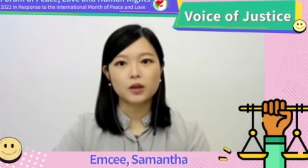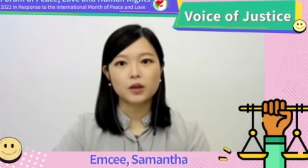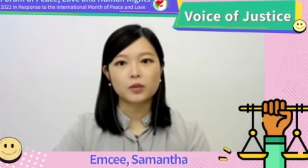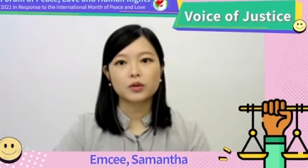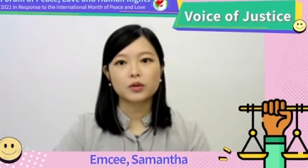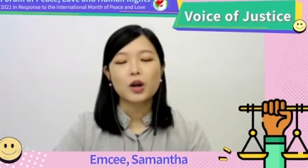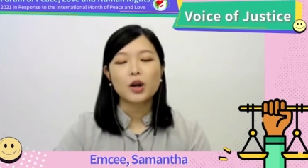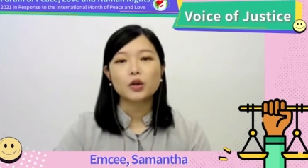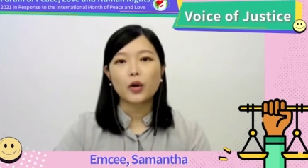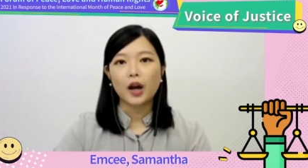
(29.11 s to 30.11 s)
people
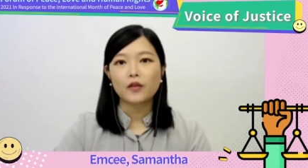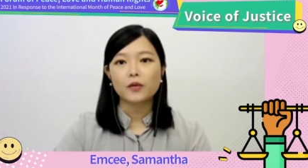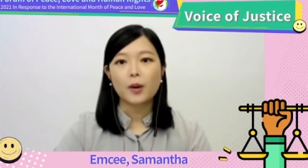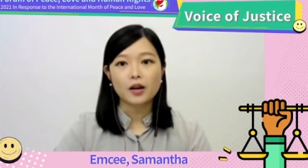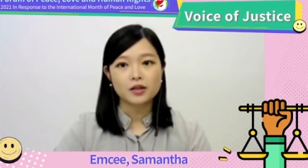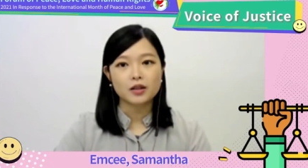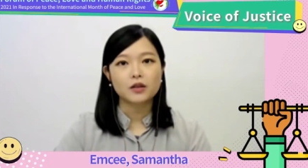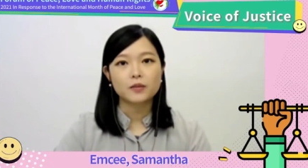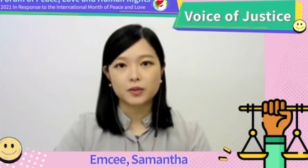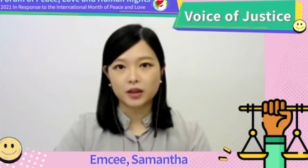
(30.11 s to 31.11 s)
to have
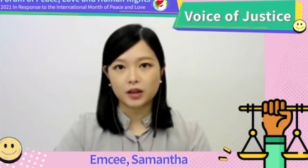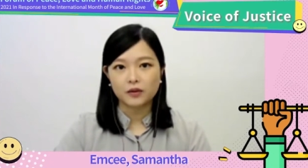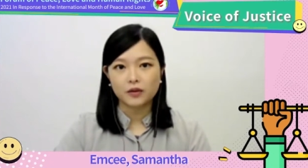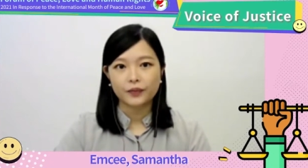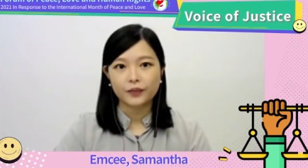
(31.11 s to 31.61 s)
positive belief.